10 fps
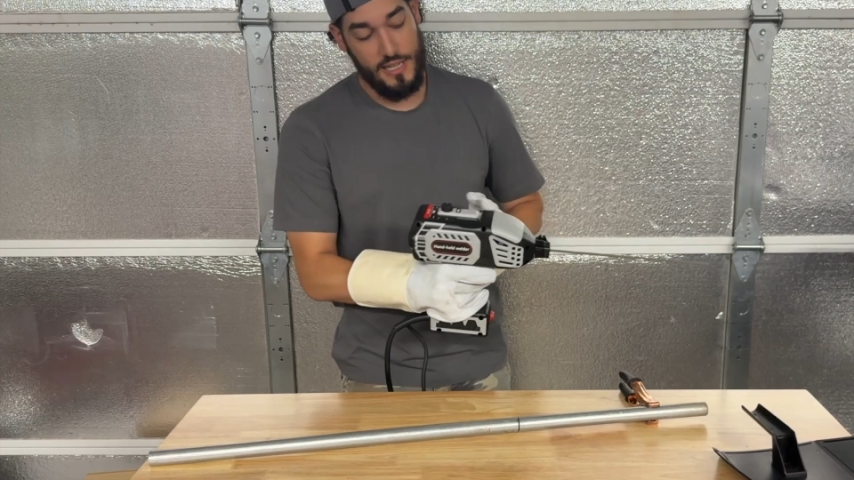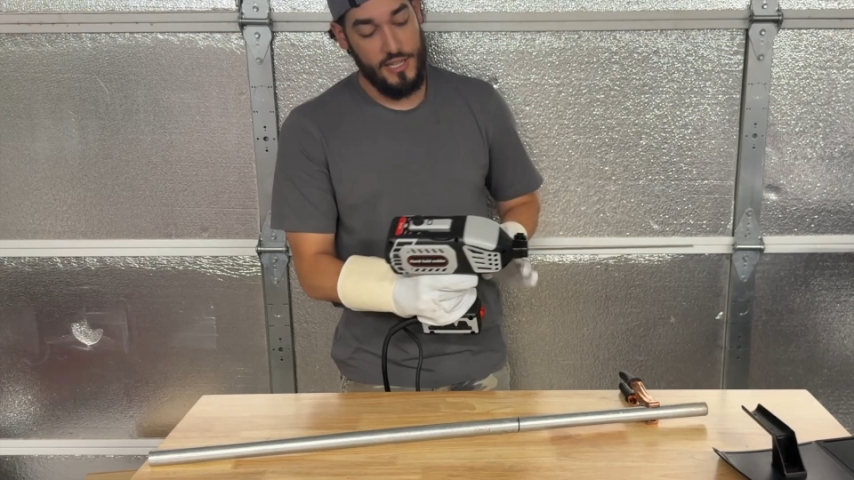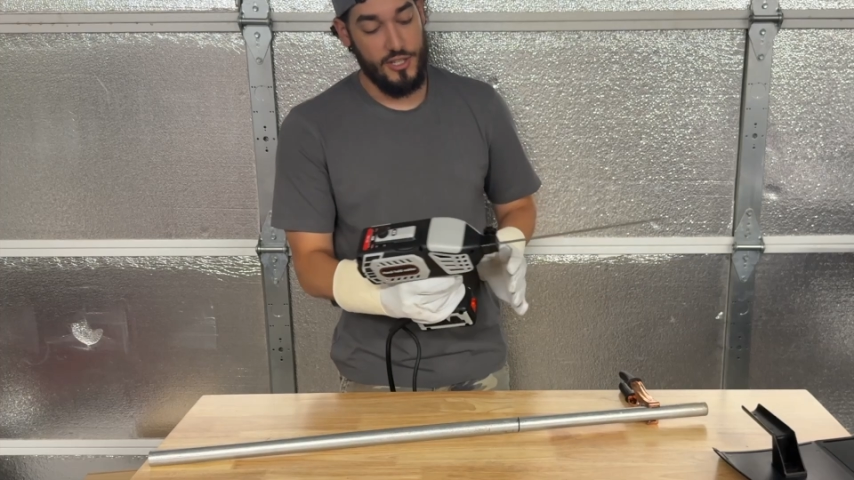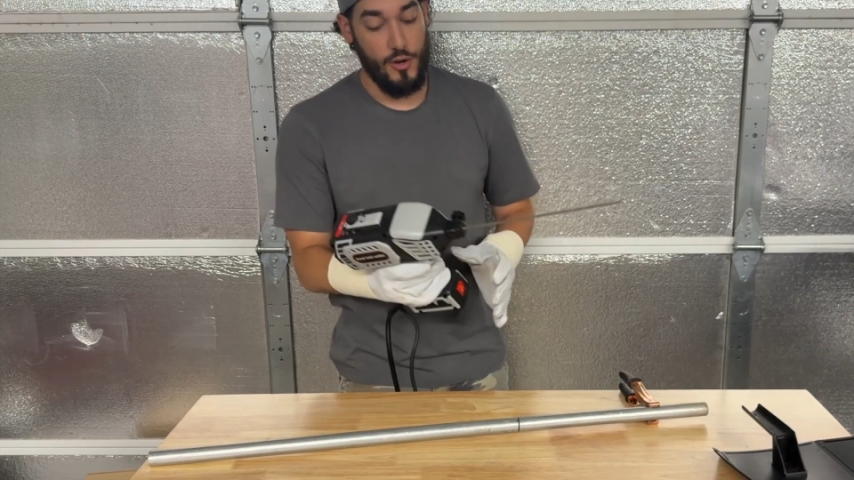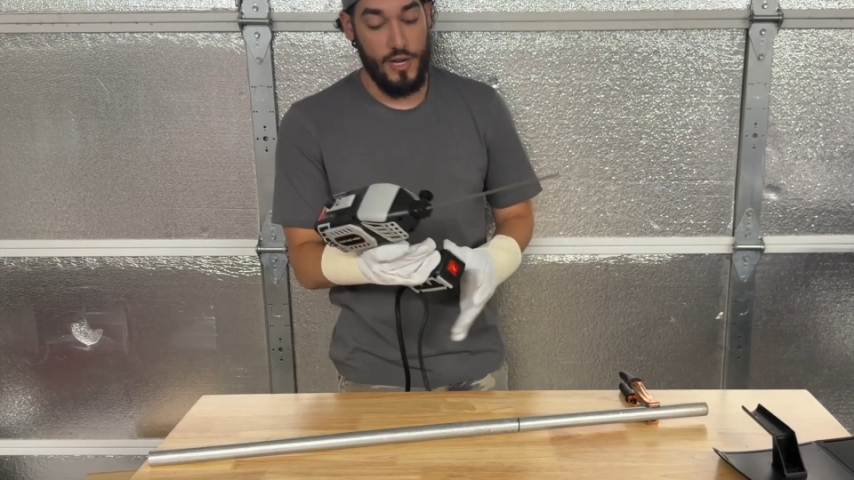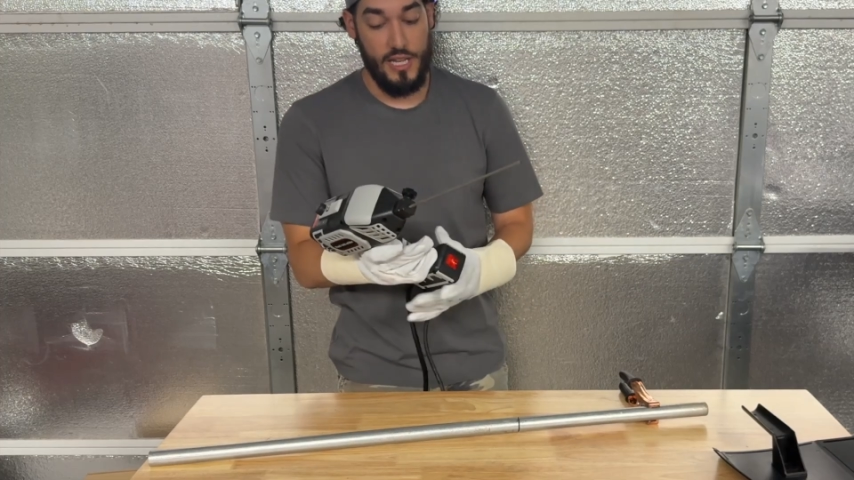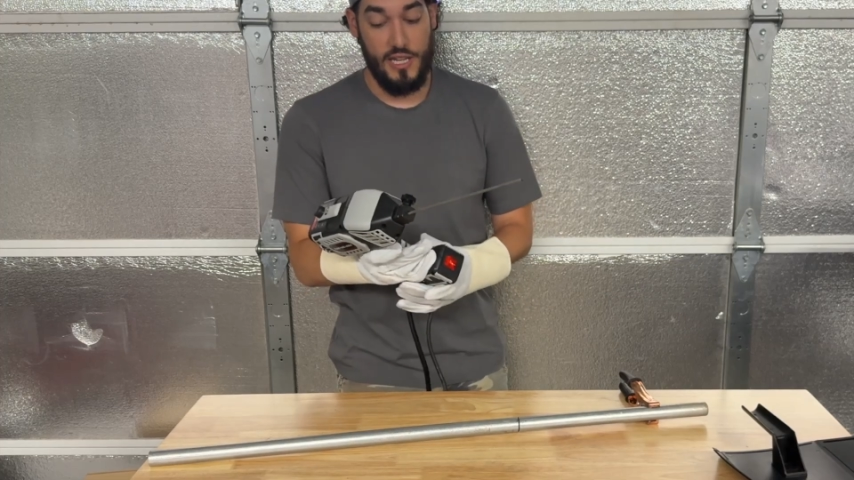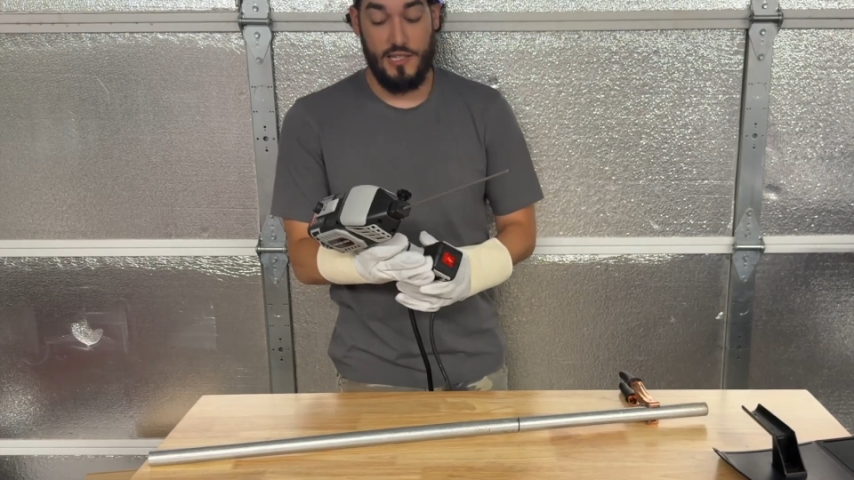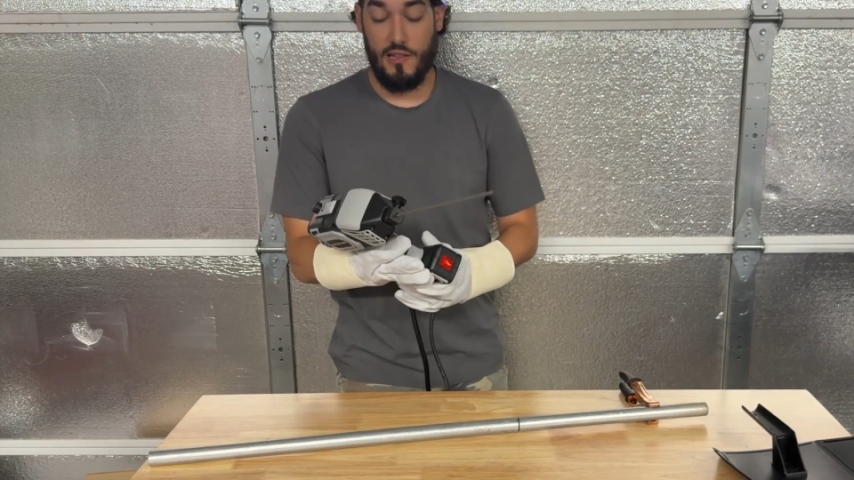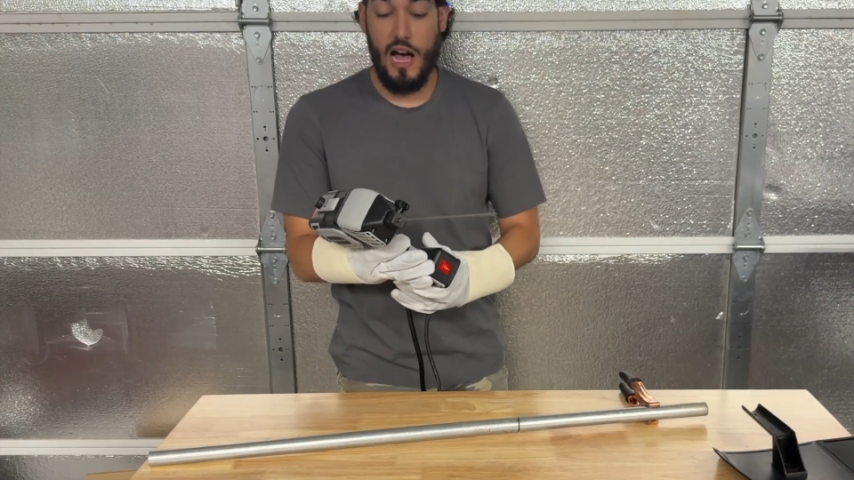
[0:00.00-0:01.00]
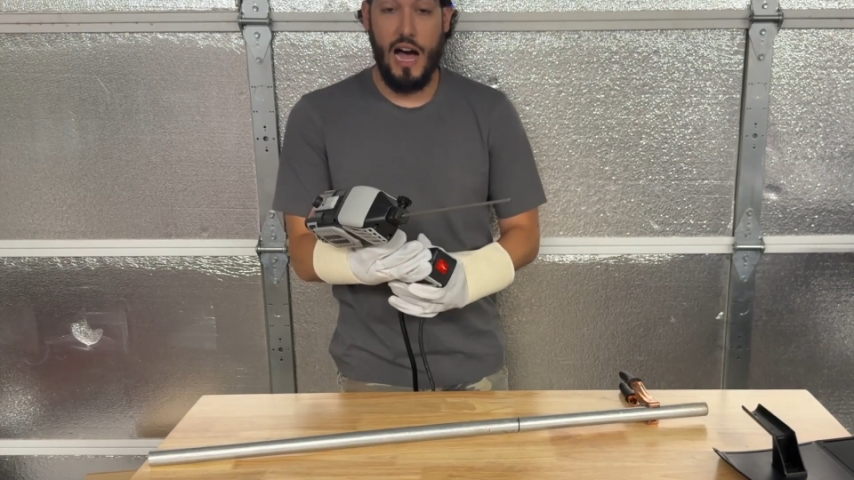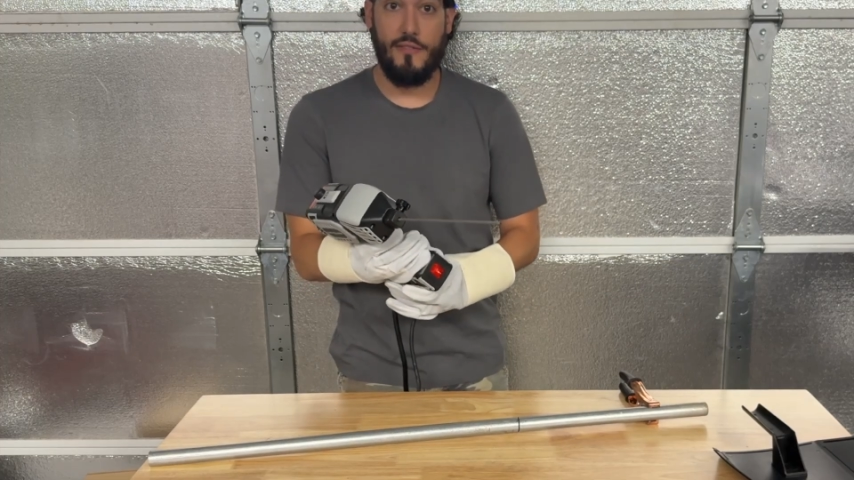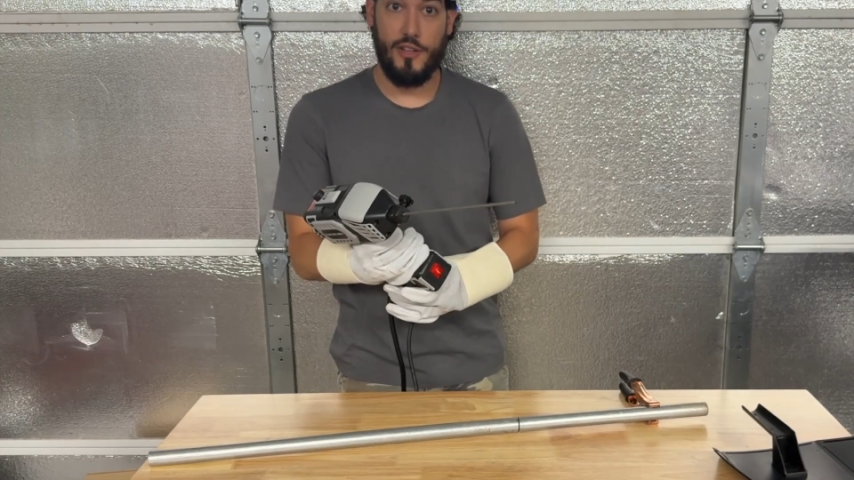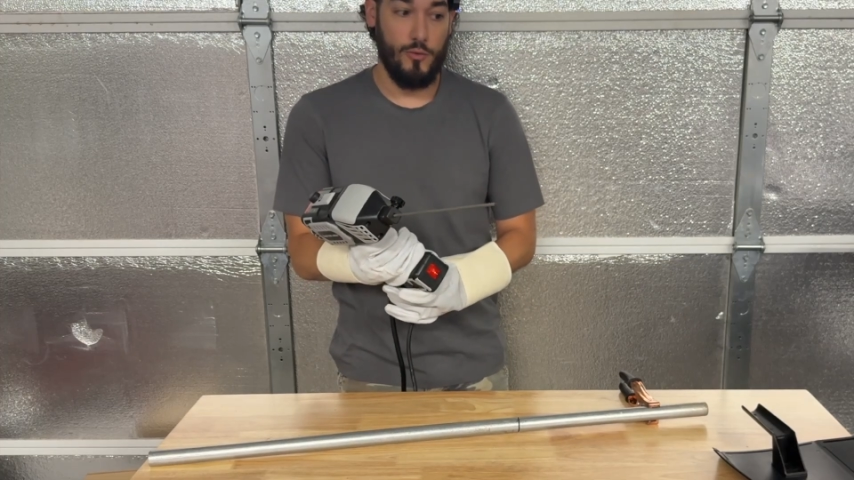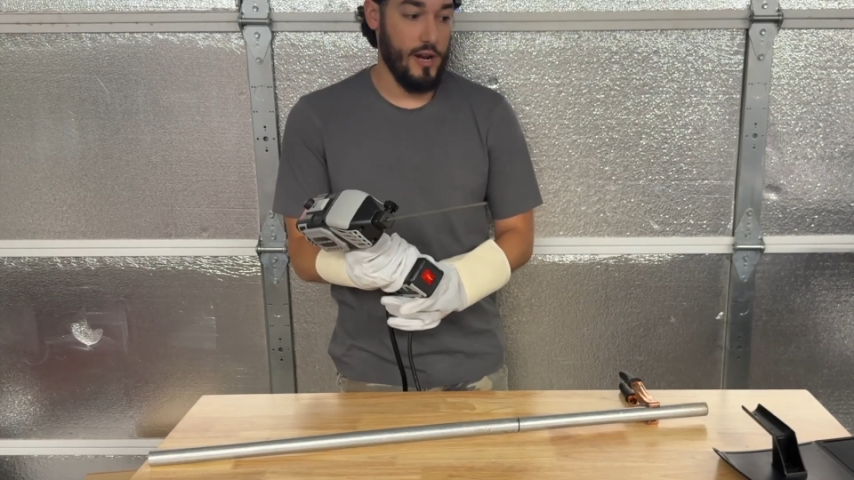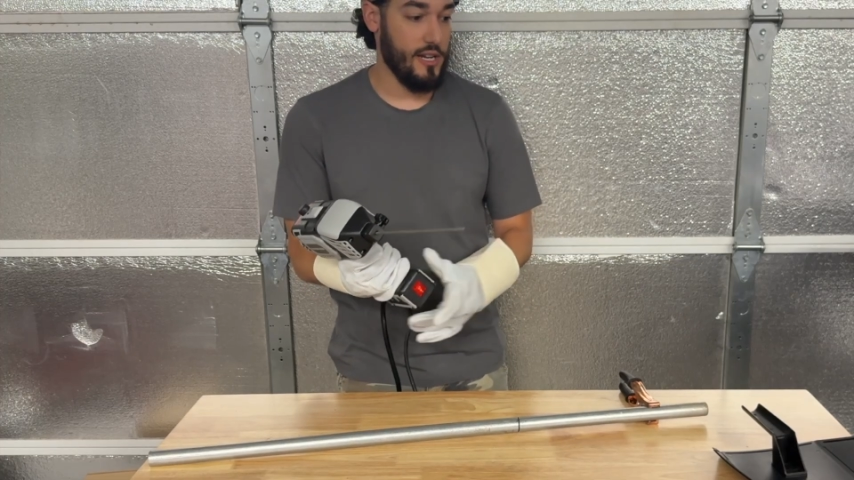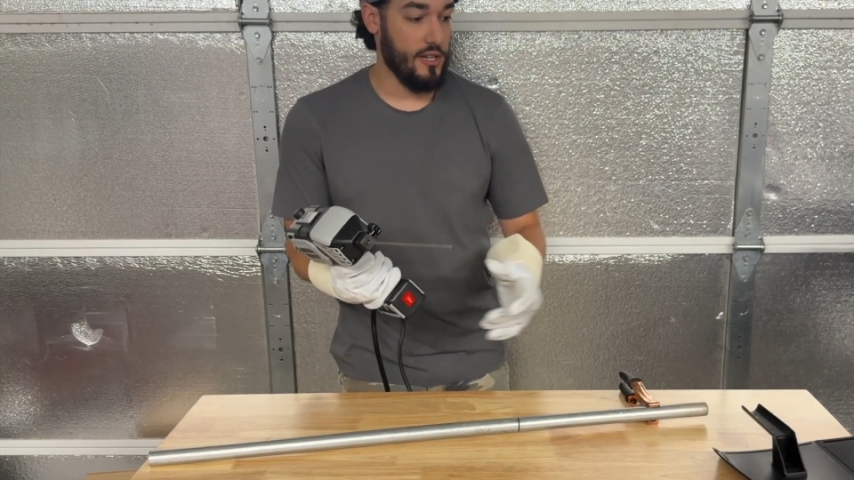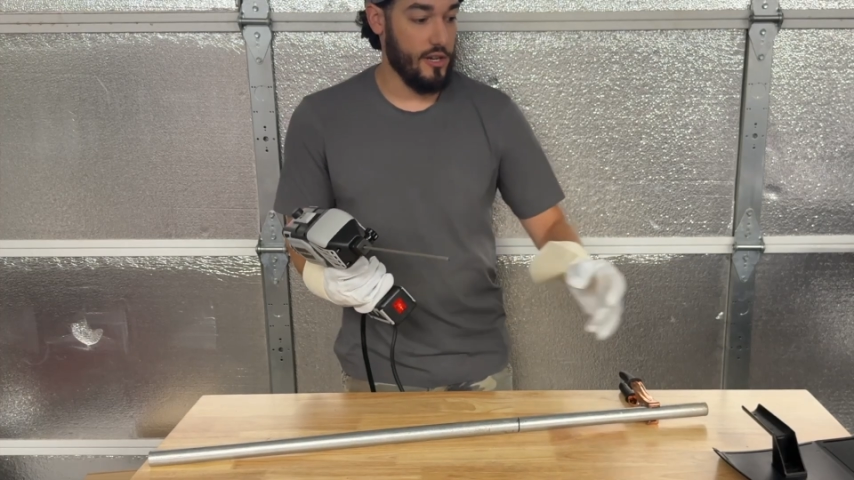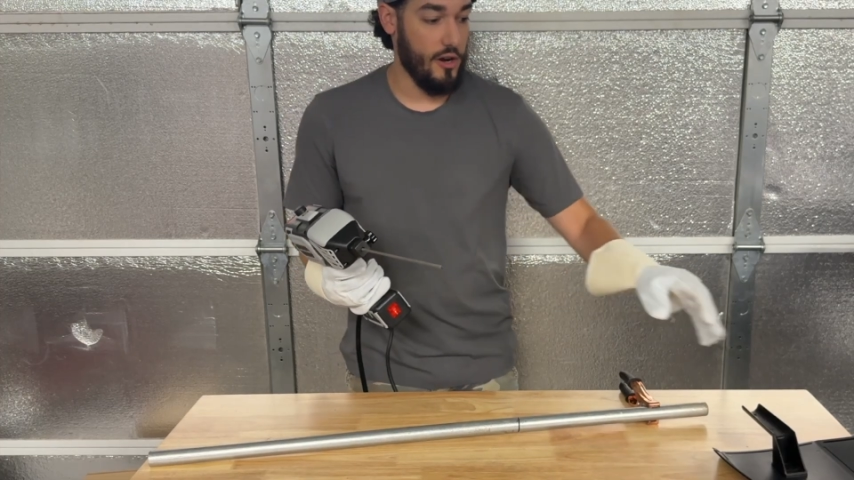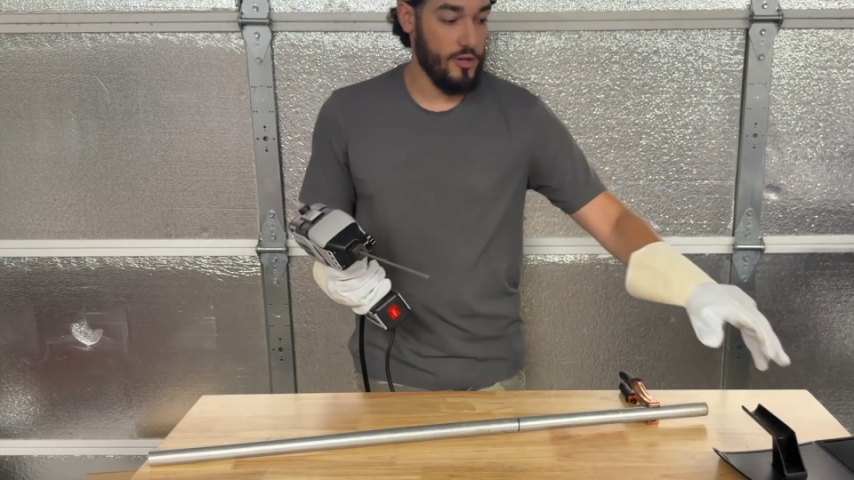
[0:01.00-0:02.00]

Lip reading: So it is live and ready to go.